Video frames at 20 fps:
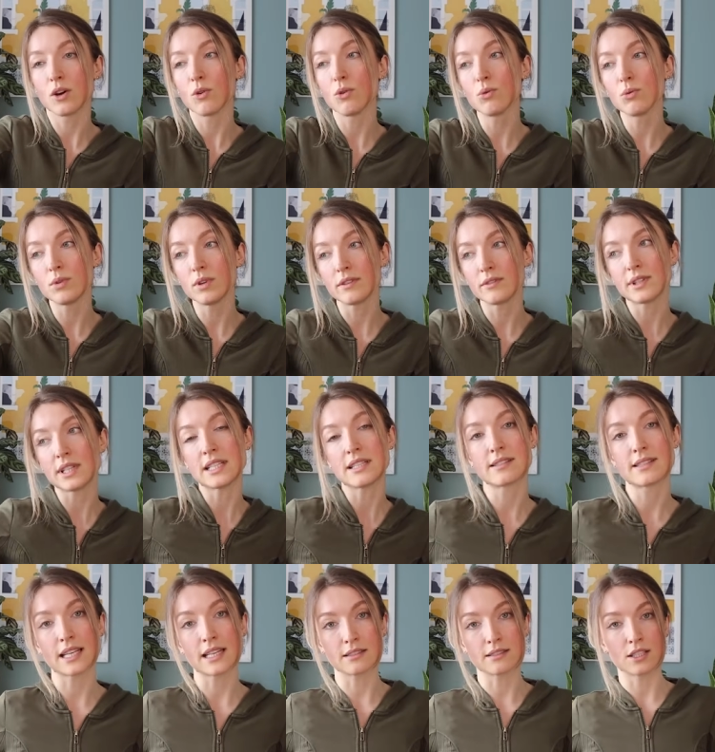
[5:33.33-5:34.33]
all of these
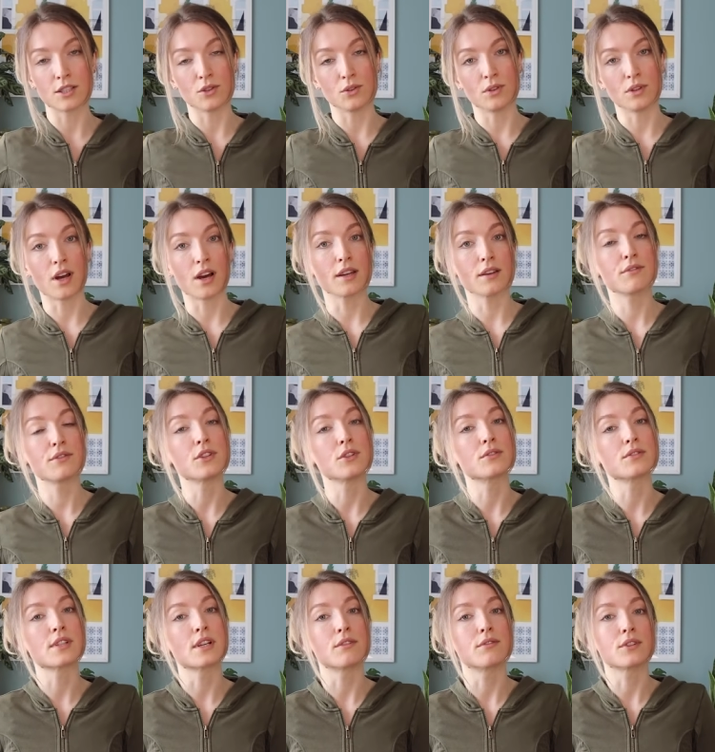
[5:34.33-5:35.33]
things in your life and
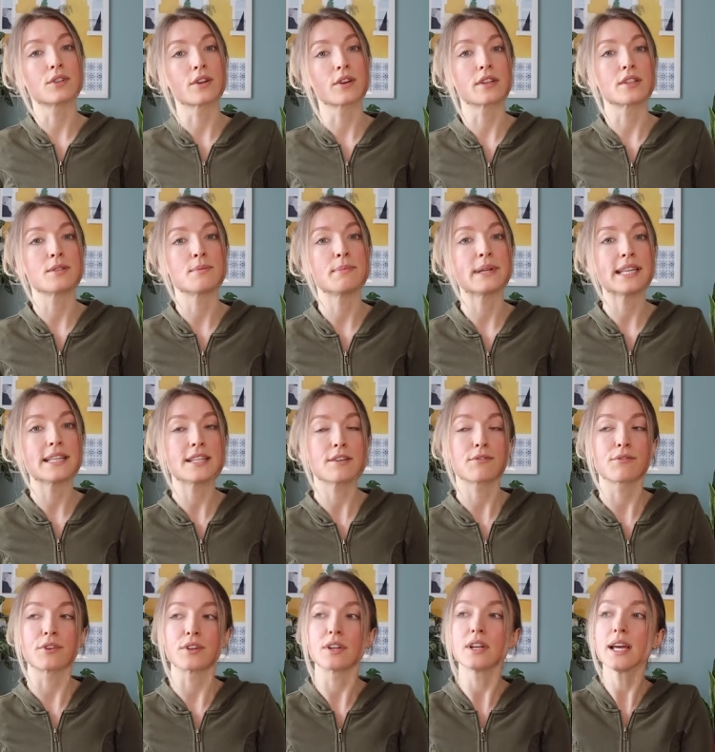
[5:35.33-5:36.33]
yourself are going to be
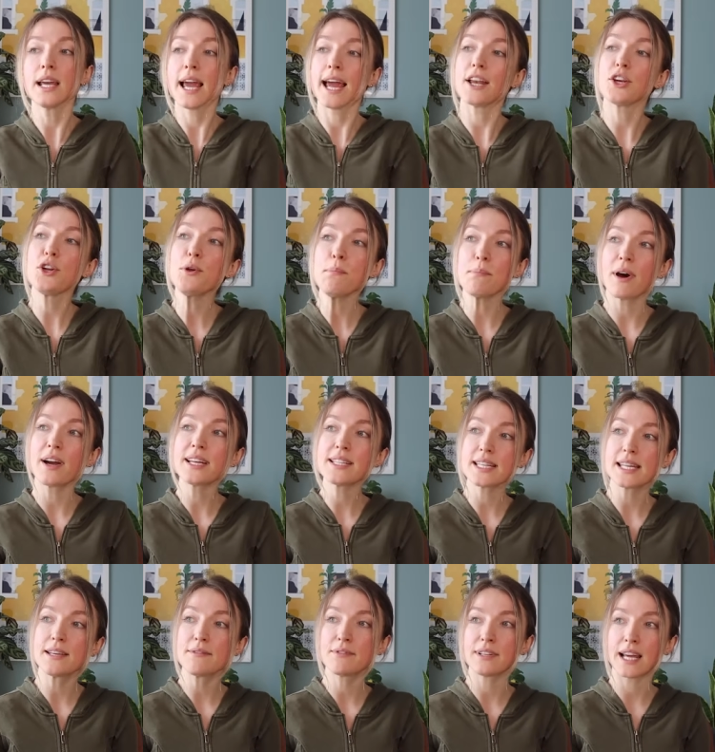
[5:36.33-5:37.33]
different. And you might
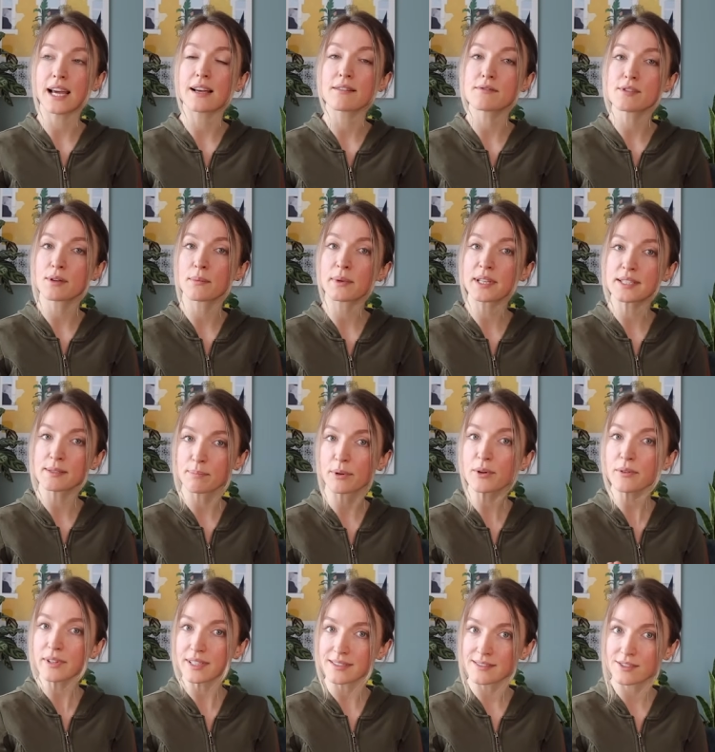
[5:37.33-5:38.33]
even have some
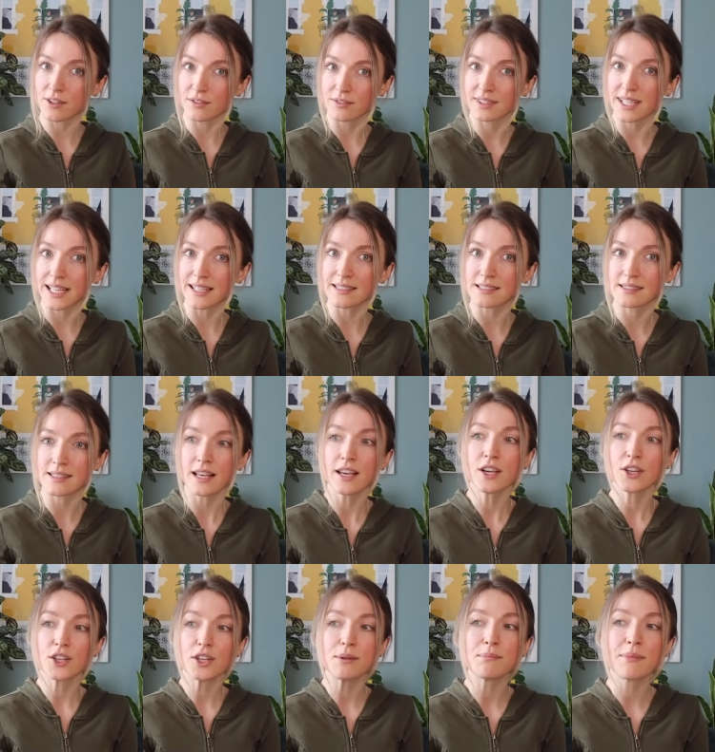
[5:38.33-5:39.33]
experience of this.
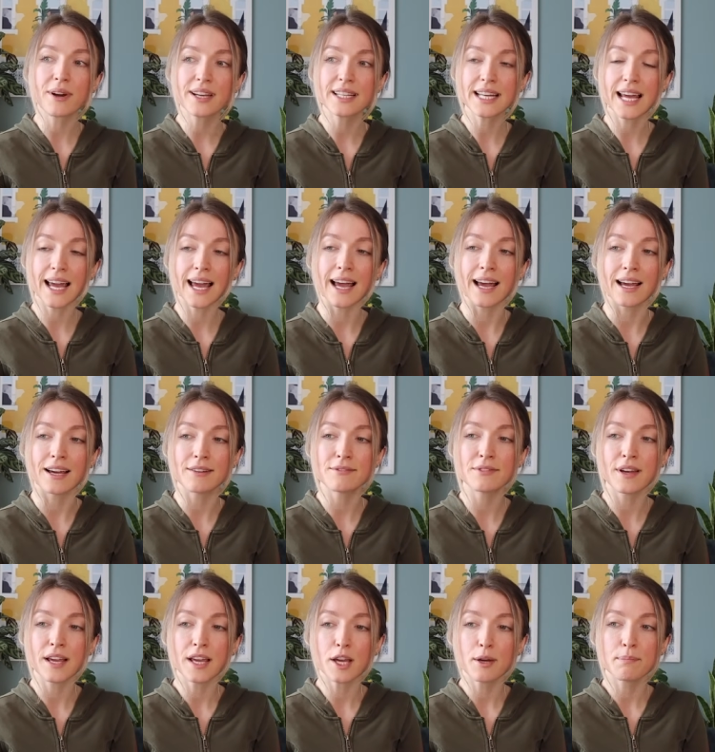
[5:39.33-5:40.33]
You might have
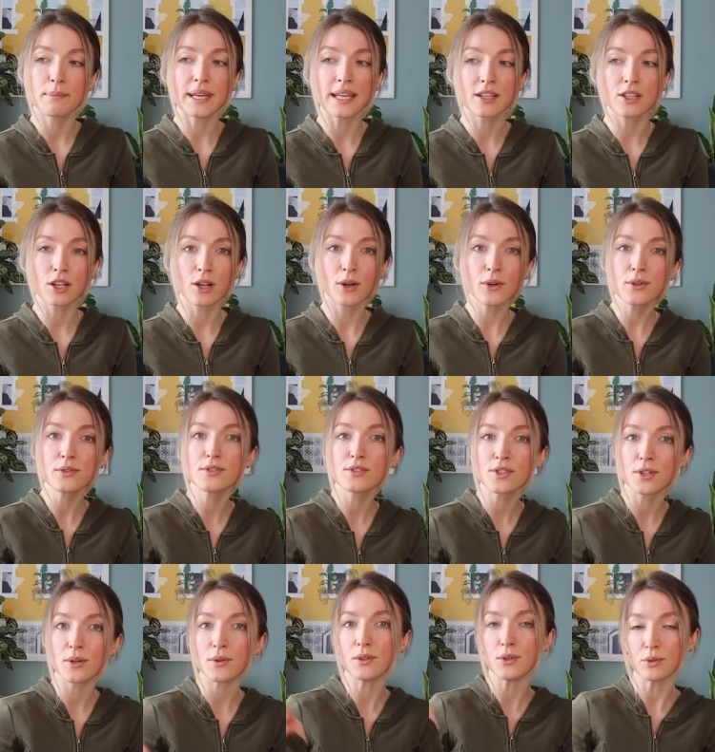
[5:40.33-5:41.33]
been close
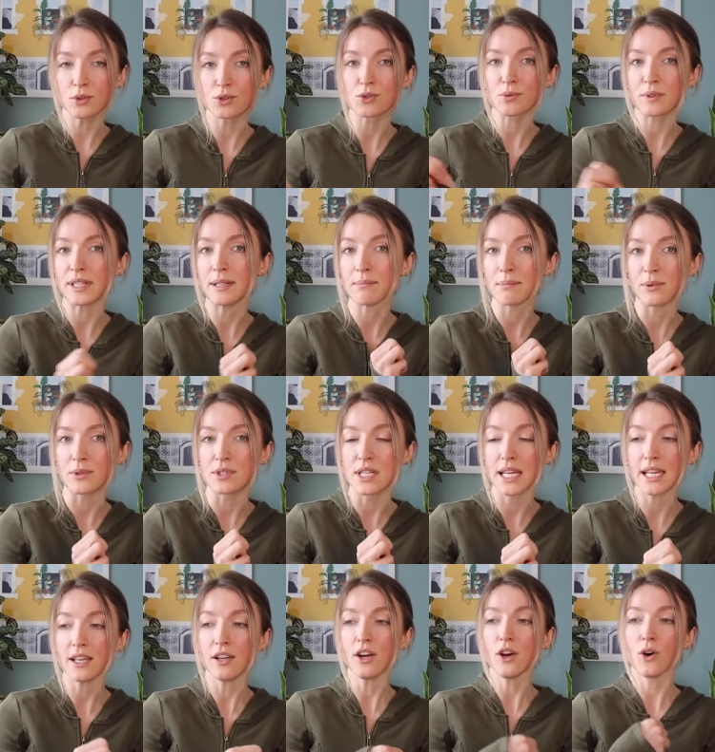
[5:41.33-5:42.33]
to your dream
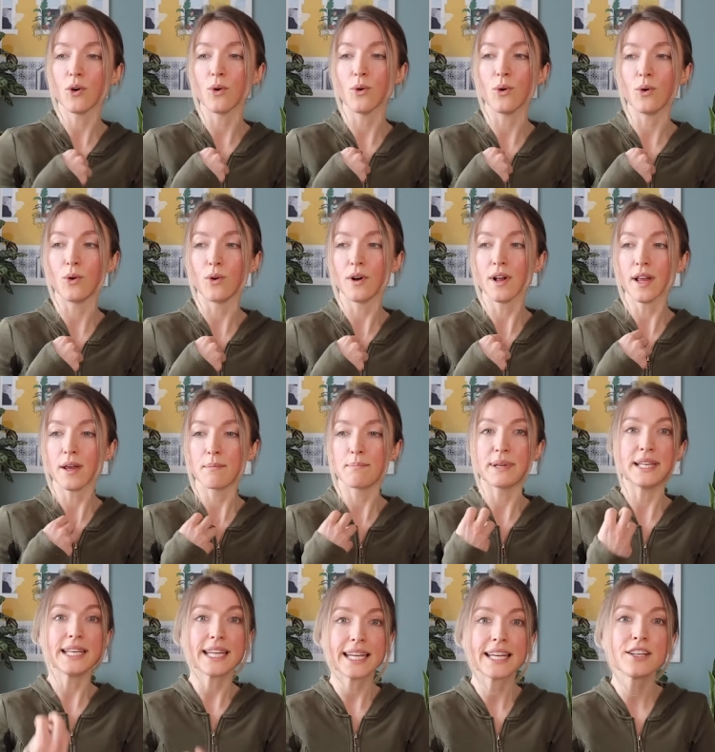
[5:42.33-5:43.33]
body or
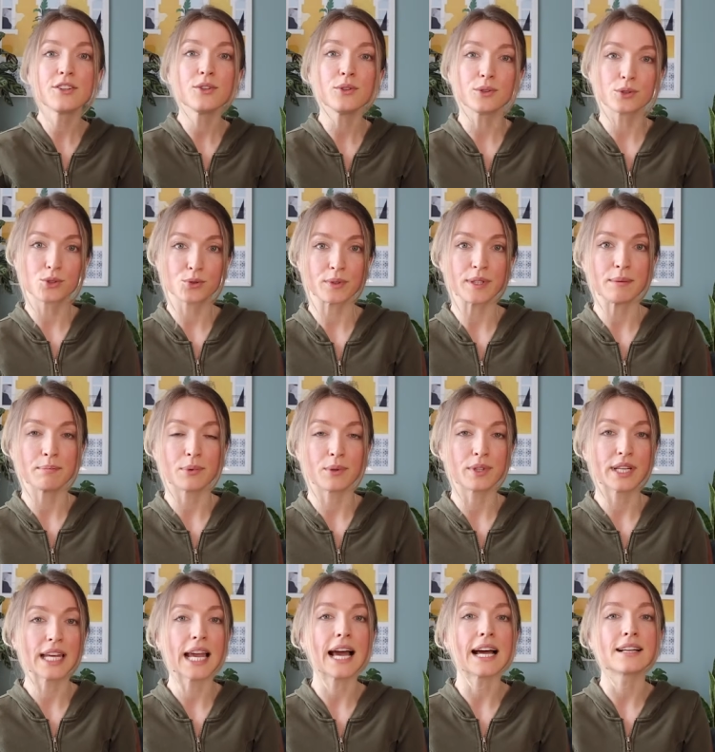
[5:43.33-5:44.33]
been in your dream
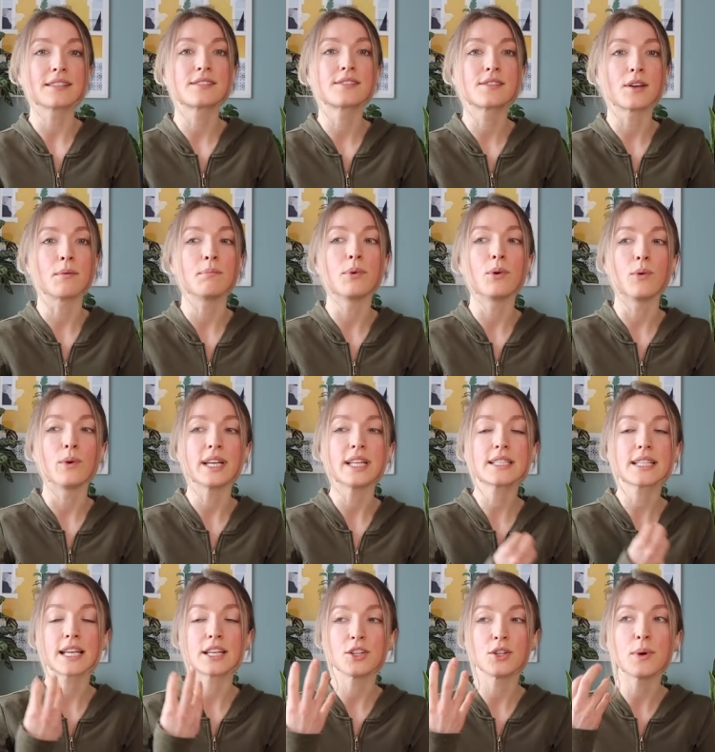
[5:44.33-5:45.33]
body at some point
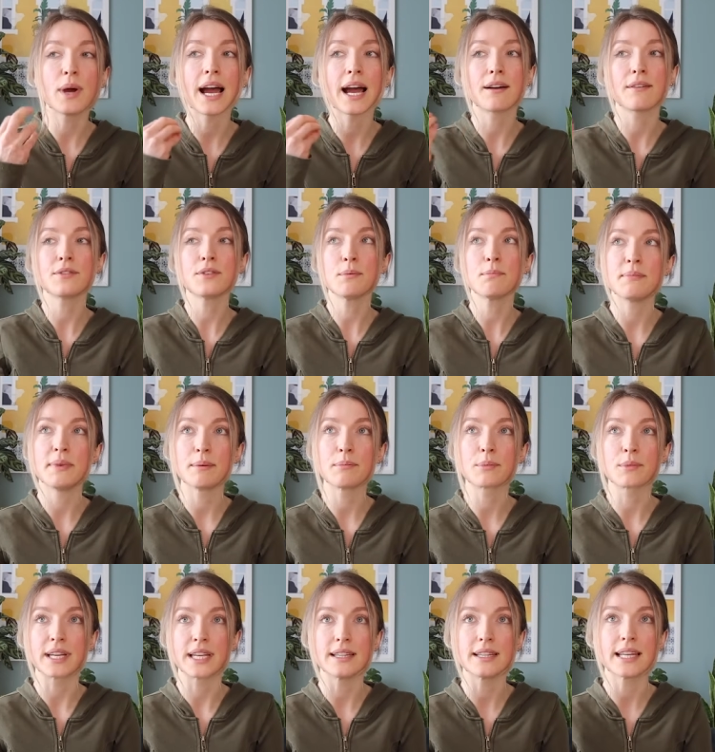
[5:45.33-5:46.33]
and you have the
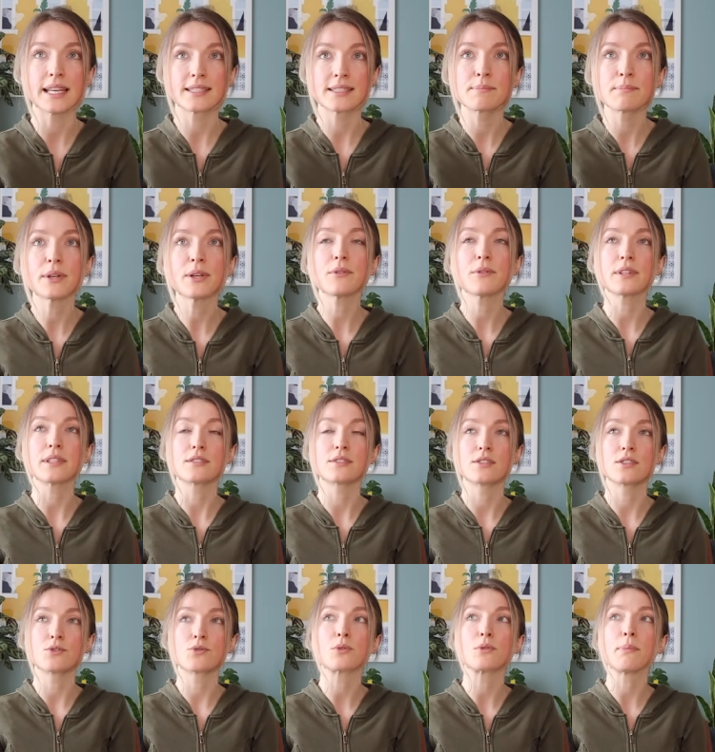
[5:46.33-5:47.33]
memory and the experience
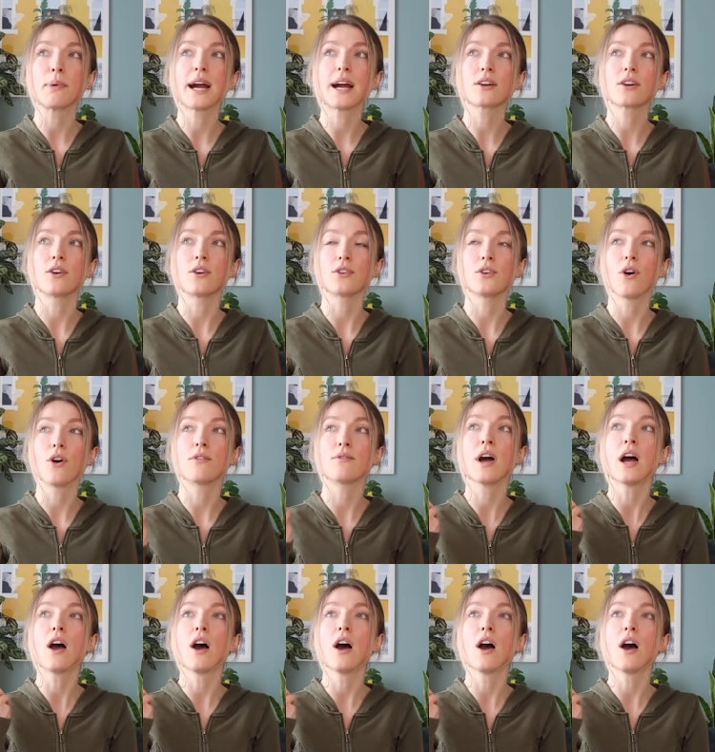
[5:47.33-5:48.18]
to draw back on of